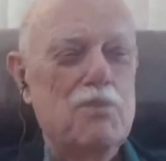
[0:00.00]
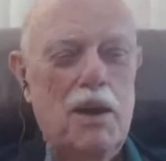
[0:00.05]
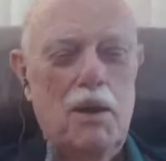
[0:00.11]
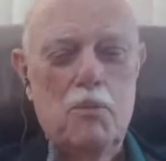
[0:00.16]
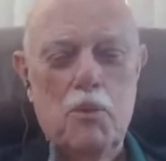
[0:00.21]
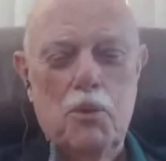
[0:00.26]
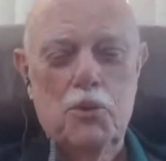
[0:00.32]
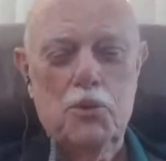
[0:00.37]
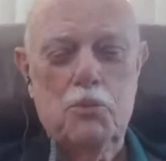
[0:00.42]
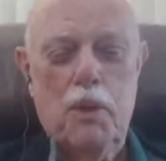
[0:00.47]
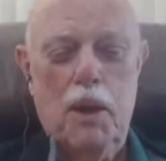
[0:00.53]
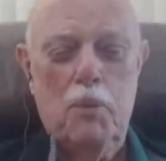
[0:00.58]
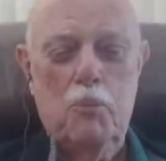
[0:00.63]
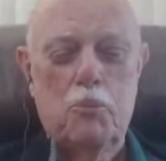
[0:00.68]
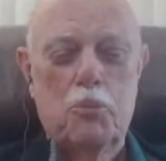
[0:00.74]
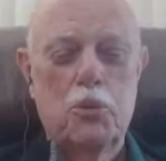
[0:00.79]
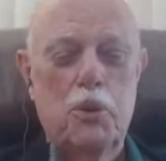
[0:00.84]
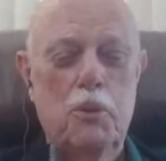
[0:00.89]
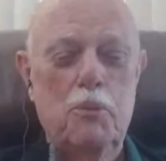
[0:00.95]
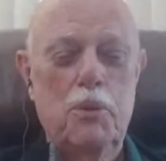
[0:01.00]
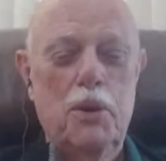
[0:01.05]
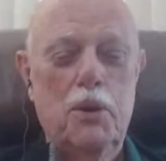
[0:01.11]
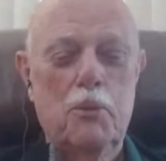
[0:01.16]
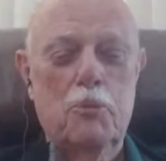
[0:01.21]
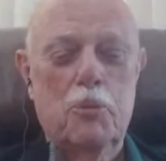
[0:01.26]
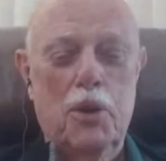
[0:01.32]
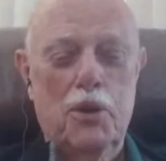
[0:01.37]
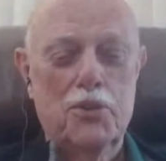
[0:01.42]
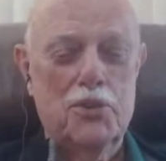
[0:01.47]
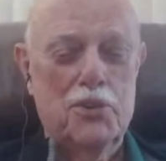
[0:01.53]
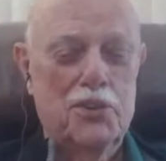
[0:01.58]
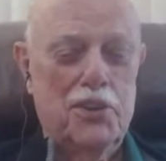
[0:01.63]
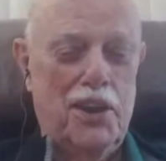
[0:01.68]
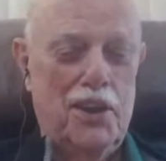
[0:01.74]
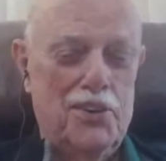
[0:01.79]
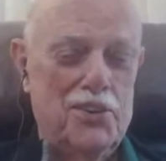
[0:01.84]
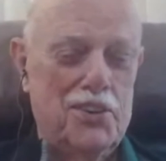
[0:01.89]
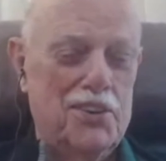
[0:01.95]
it was my premier
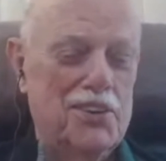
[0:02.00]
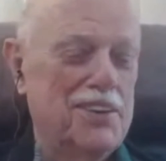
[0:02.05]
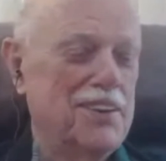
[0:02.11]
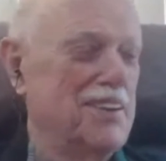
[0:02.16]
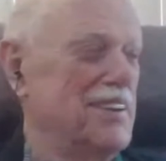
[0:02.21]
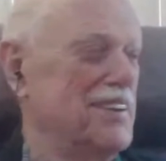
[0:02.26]
presentation.